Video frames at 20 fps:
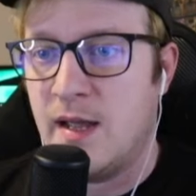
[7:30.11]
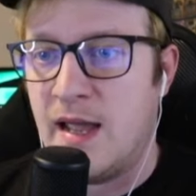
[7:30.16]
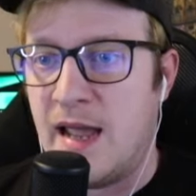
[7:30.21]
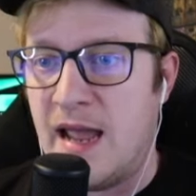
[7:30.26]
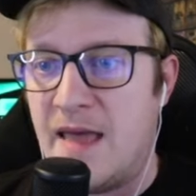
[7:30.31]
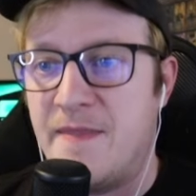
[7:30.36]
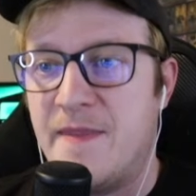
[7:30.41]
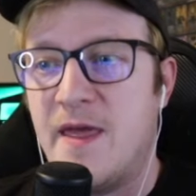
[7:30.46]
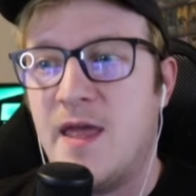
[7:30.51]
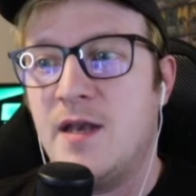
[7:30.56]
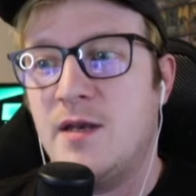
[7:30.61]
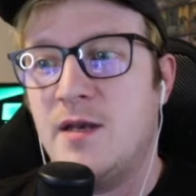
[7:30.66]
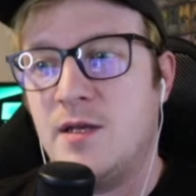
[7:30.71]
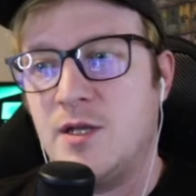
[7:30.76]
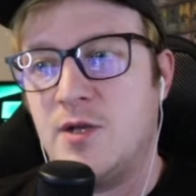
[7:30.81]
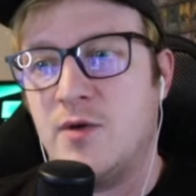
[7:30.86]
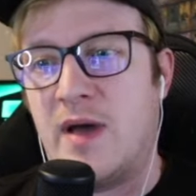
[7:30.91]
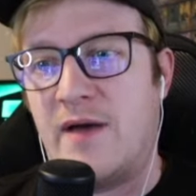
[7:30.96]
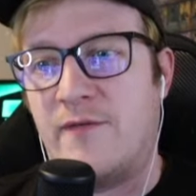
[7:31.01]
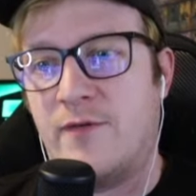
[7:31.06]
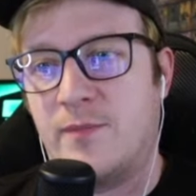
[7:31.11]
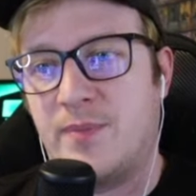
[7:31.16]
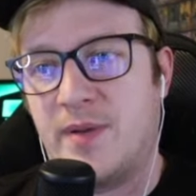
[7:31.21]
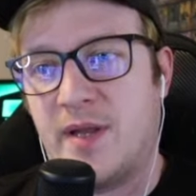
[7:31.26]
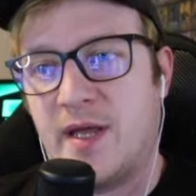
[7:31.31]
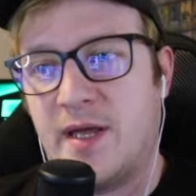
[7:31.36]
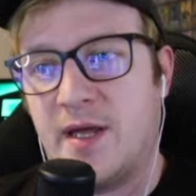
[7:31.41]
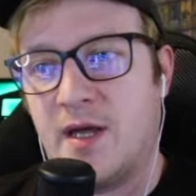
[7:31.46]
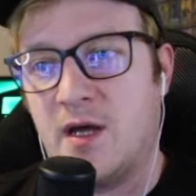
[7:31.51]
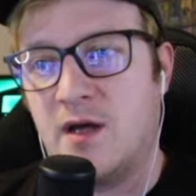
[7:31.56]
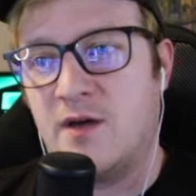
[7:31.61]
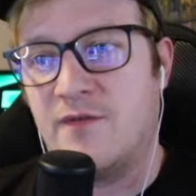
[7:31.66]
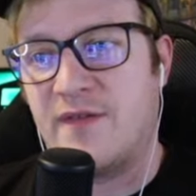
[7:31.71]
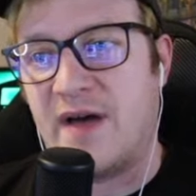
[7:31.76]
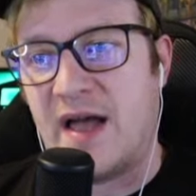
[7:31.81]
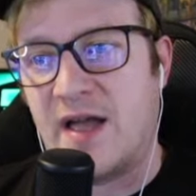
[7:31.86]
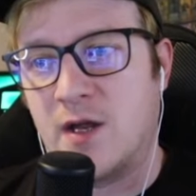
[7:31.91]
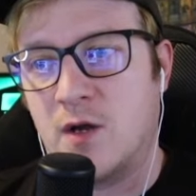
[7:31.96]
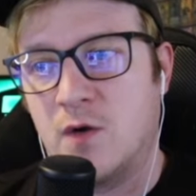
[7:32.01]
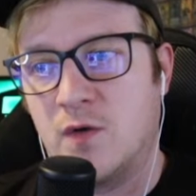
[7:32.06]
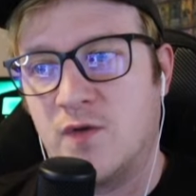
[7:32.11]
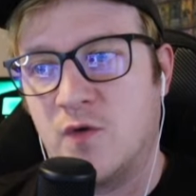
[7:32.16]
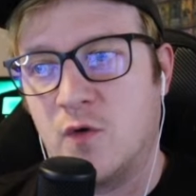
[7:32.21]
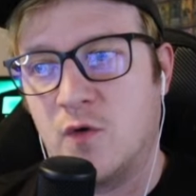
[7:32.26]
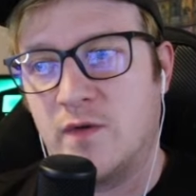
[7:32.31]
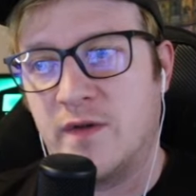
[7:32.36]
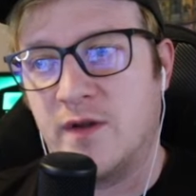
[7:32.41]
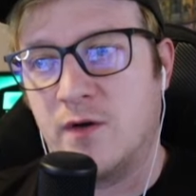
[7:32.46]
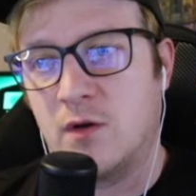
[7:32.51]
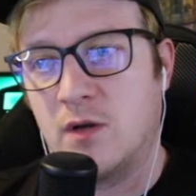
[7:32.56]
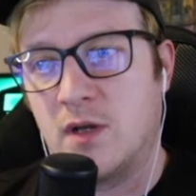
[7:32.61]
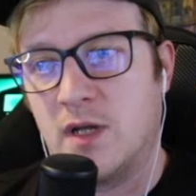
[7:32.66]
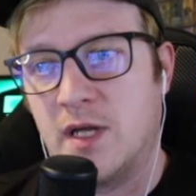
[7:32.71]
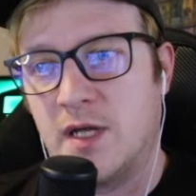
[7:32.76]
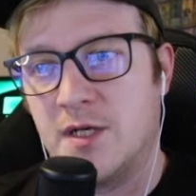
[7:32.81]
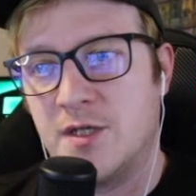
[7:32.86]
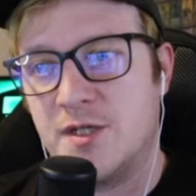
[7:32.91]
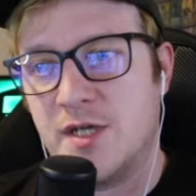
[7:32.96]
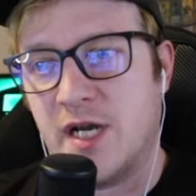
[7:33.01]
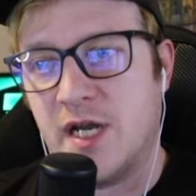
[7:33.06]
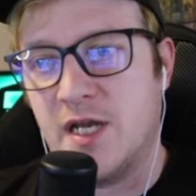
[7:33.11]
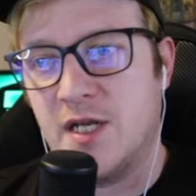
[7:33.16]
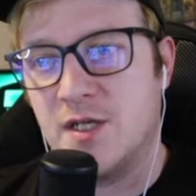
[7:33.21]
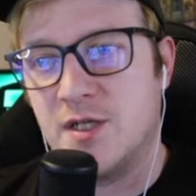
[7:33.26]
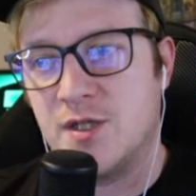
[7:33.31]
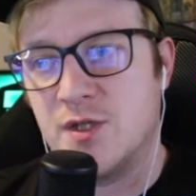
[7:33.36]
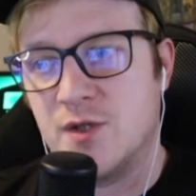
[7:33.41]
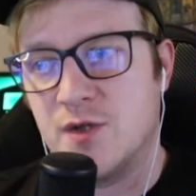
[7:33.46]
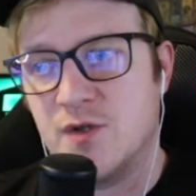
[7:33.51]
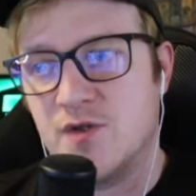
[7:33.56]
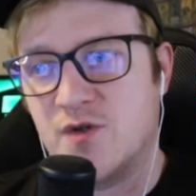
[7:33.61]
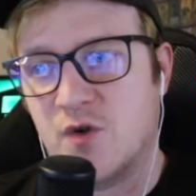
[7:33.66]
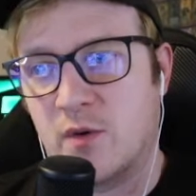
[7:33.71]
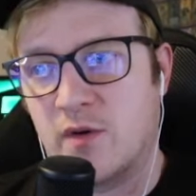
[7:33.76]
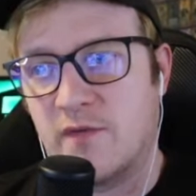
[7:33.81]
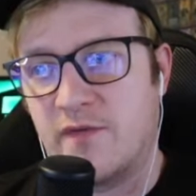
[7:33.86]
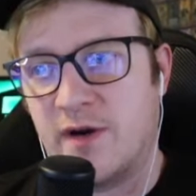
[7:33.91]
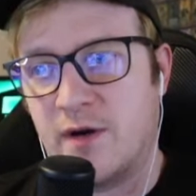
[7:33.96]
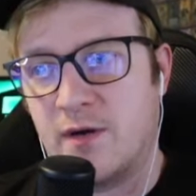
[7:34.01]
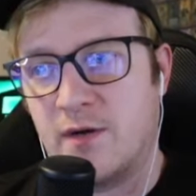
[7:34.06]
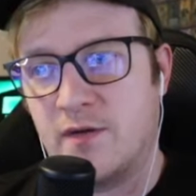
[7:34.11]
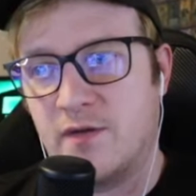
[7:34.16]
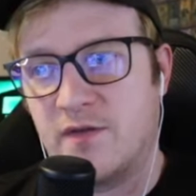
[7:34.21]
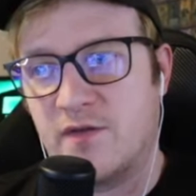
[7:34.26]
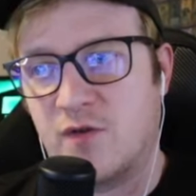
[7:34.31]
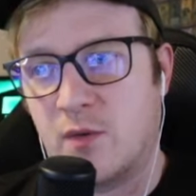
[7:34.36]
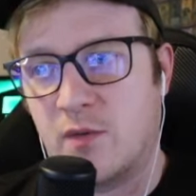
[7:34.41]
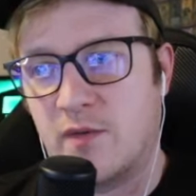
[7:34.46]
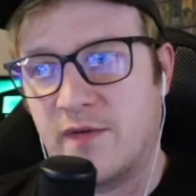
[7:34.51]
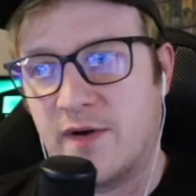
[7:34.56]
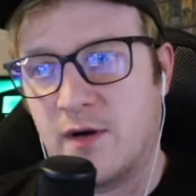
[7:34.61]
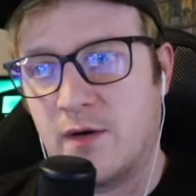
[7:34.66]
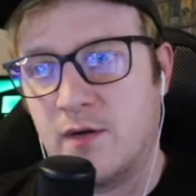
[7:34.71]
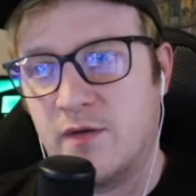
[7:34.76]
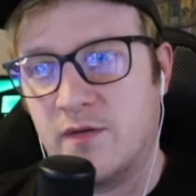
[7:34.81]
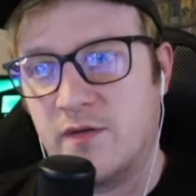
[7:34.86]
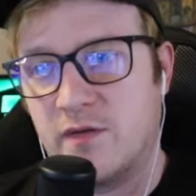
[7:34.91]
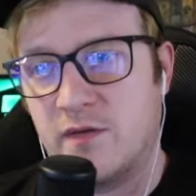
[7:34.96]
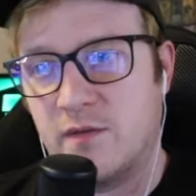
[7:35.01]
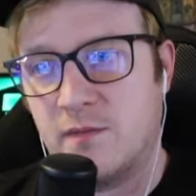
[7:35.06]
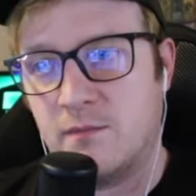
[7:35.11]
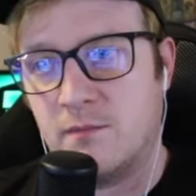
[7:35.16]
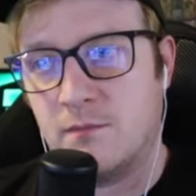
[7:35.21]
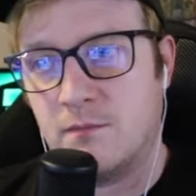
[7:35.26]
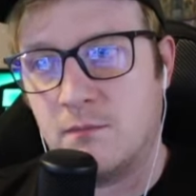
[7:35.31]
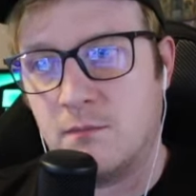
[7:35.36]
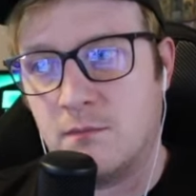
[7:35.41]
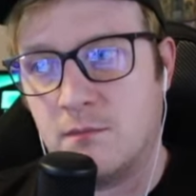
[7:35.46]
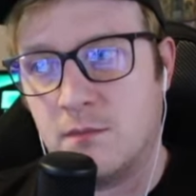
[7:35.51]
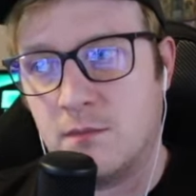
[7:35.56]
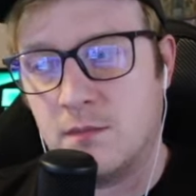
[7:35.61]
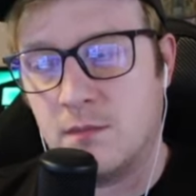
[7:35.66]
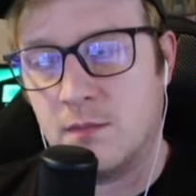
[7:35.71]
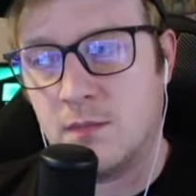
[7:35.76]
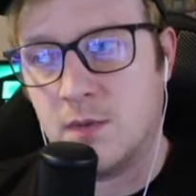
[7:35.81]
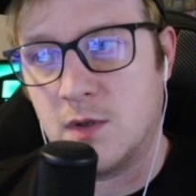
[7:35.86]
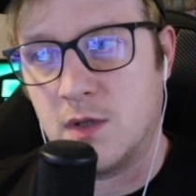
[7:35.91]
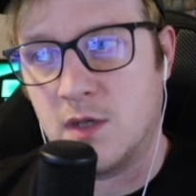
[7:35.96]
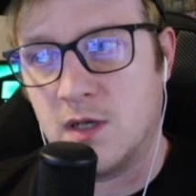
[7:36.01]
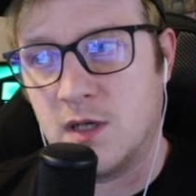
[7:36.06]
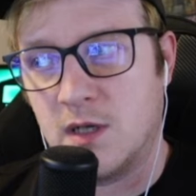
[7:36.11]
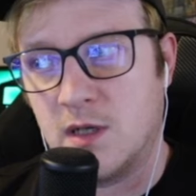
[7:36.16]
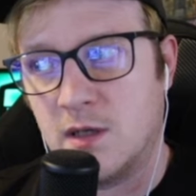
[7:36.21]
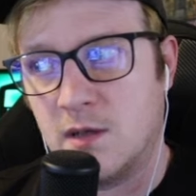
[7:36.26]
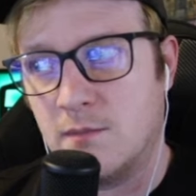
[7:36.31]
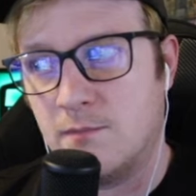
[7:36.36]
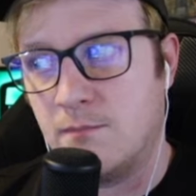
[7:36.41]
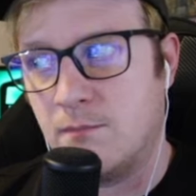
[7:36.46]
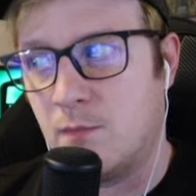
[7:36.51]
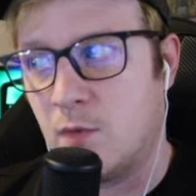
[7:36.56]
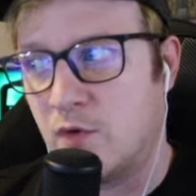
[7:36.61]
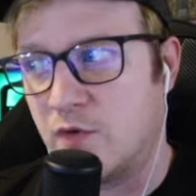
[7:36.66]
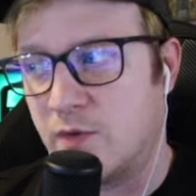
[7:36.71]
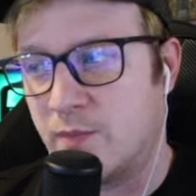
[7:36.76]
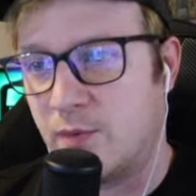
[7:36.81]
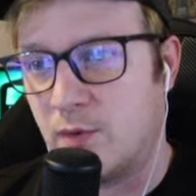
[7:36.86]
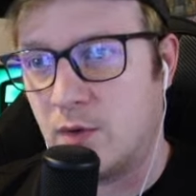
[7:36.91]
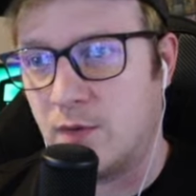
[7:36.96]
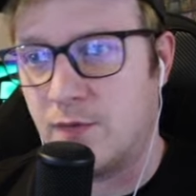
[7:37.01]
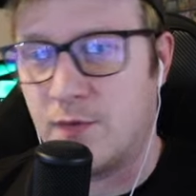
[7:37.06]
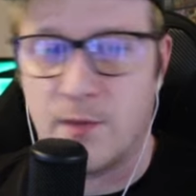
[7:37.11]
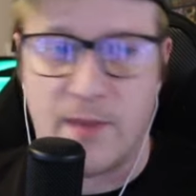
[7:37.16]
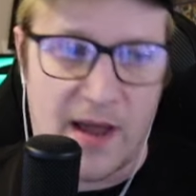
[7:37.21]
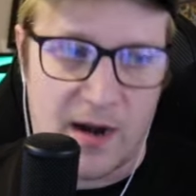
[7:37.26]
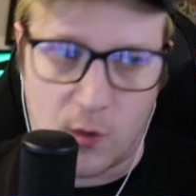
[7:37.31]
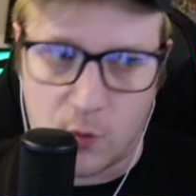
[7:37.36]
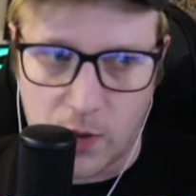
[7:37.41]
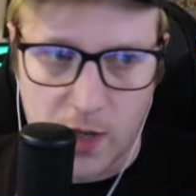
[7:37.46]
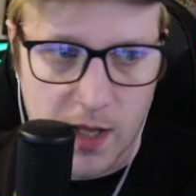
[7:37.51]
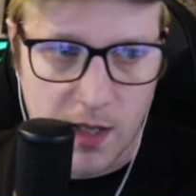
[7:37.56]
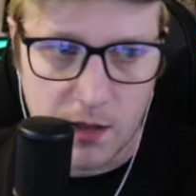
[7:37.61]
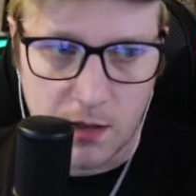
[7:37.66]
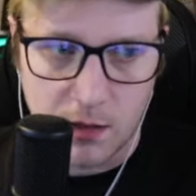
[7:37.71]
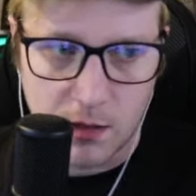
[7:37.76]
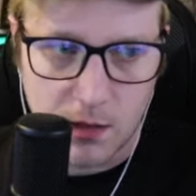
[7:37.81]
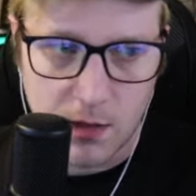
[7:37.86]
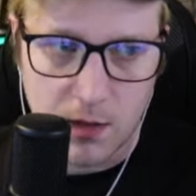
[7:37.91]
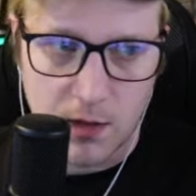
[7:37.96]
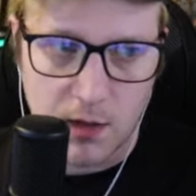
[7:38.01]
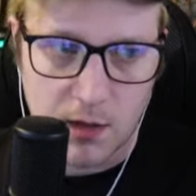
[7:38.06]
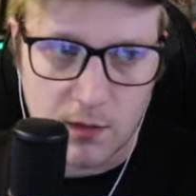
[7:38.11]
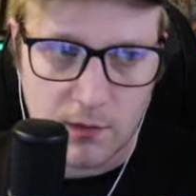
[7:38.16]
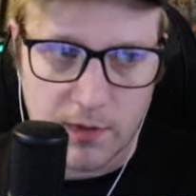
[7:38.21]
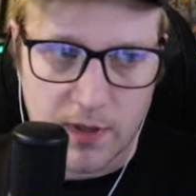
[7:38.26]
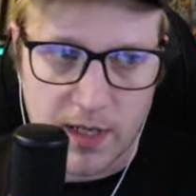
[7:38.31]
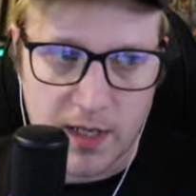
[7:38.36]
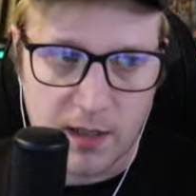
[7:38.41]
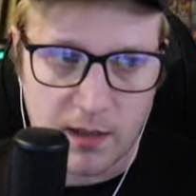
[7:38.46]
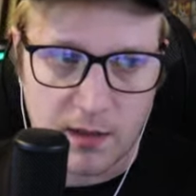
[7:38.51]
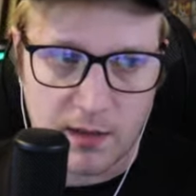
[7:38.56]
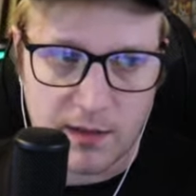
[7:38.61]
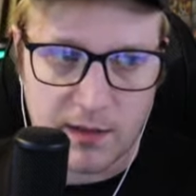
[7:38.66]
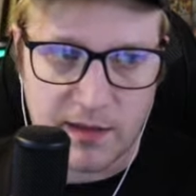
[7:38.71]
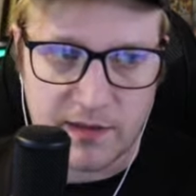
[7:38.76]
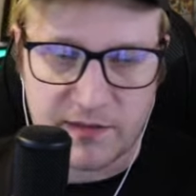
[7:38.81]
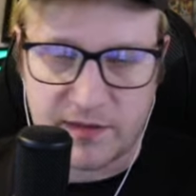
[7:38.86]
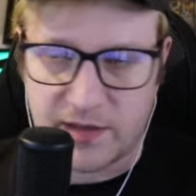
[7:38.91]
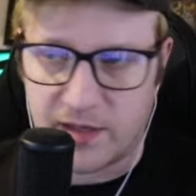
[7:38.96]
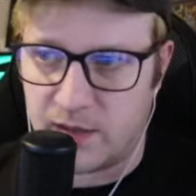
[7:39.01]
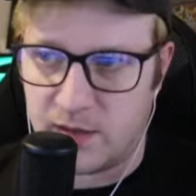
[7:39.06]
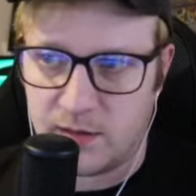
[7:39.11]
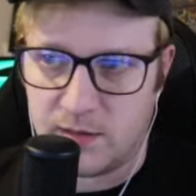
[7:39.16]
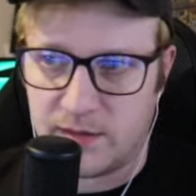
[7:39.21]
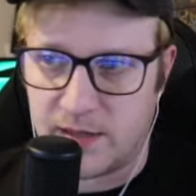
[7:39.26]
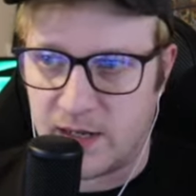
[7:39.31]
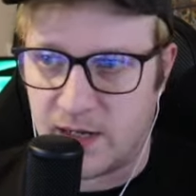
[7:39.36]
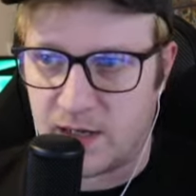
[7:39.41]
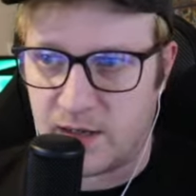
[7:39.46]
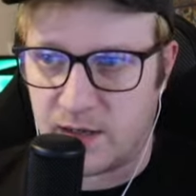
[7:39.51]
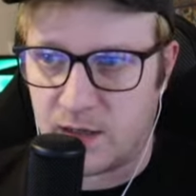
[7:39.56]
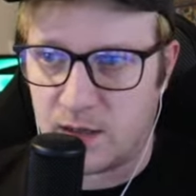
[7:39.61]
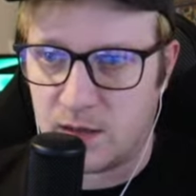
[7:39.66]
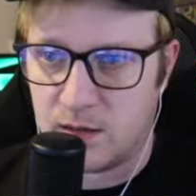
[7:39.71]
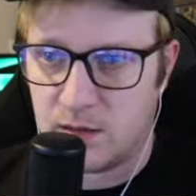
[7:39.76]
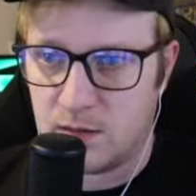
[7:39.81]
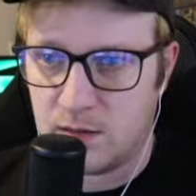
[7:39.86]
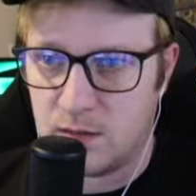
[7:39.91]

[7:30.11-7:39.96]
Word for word: And then you have a play of I go Dual Needle Lunge into Storm of Arrows, Storm of Arrows uh, multiple, no matter what, right? As yeah. like that idea.